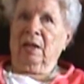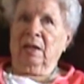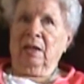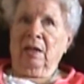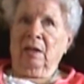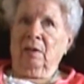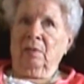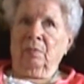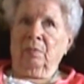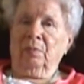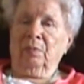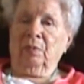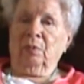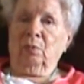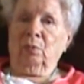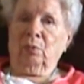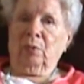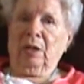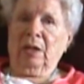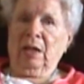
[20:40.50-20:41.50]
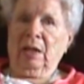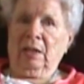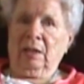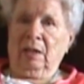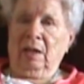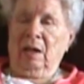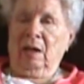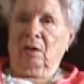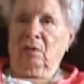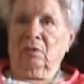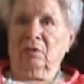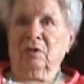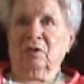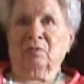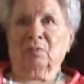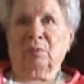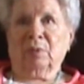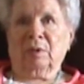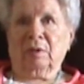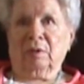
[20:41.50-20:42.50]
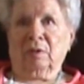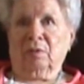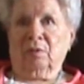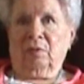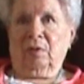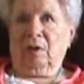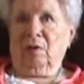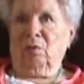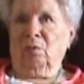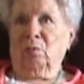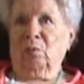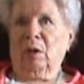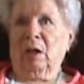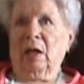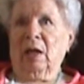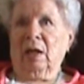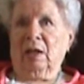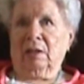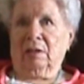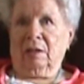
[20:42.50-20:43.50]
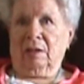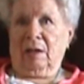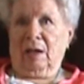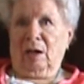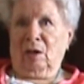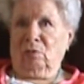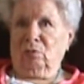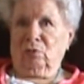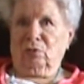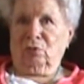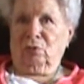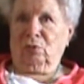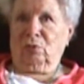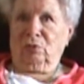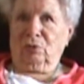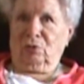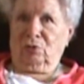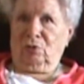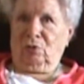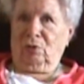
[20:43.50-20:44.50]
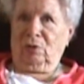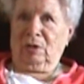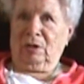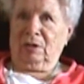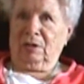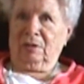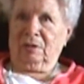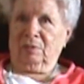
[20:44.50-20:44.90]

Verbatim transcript: Yeah, we had a house, but there we had an outdoor toilet.